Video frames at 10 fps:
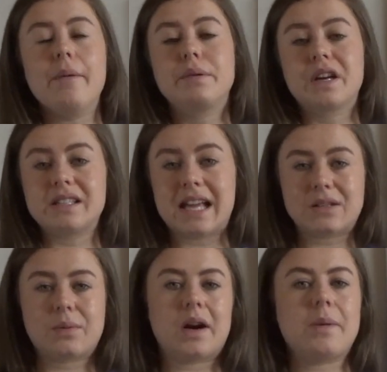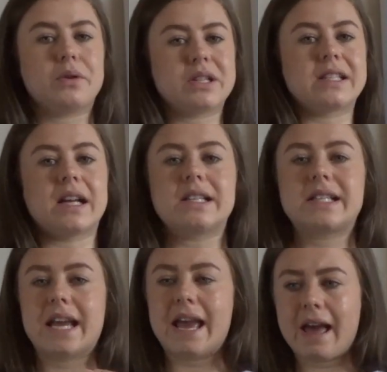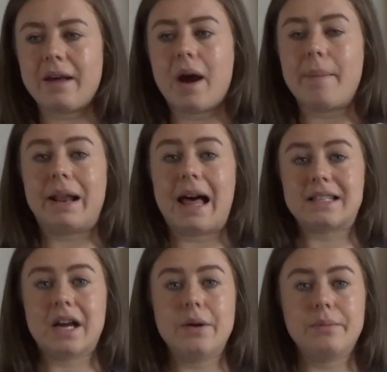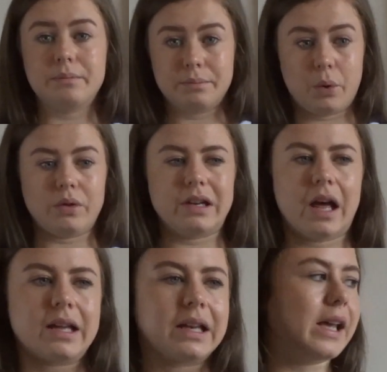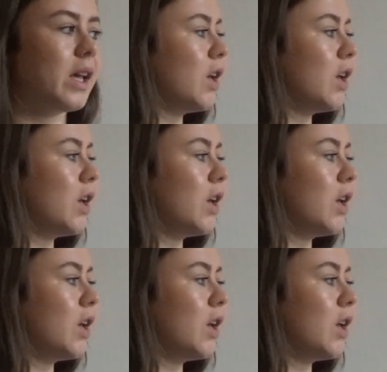because that's where our body starts to hit a plateau, more than likely.